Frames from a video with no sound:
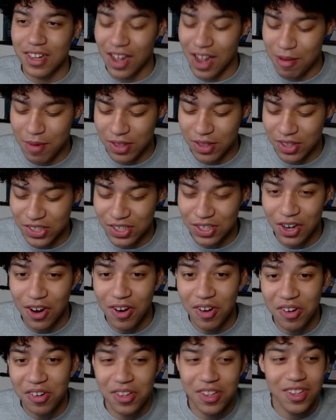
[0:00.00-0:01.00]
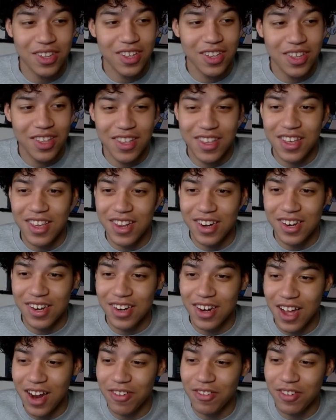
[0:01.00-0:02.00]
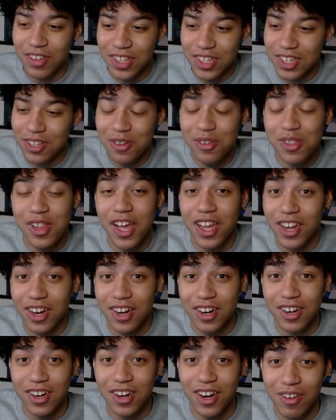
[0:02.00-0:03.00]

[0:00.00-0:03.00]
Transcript: I met this girl and I really do like her.